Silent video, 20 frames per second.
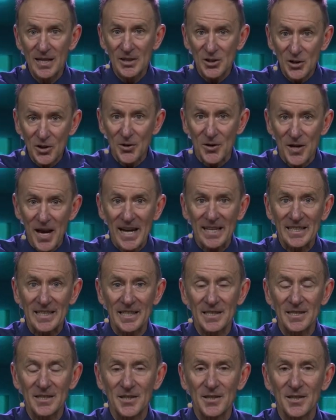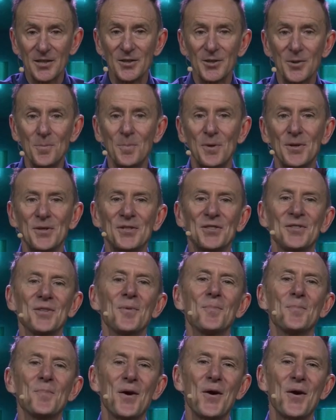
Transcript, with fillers: is connected to personal